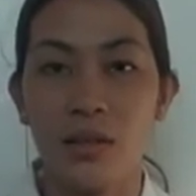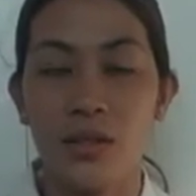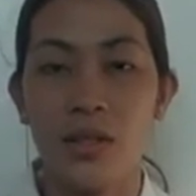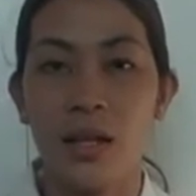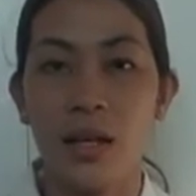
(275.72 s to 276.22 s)

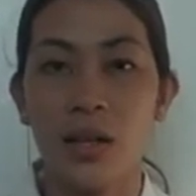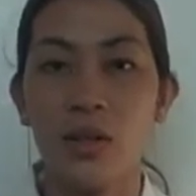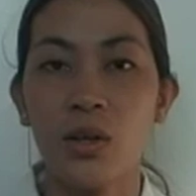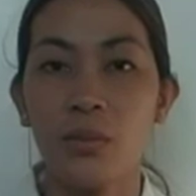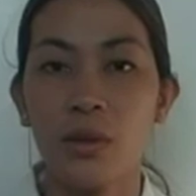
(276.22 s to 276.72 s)
Just like
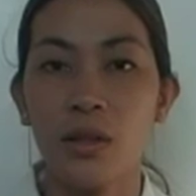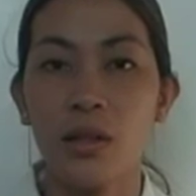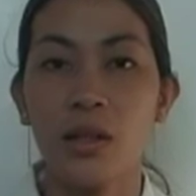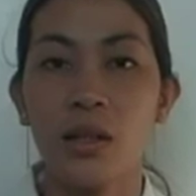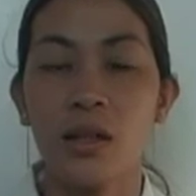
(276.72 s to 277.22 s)
adobo.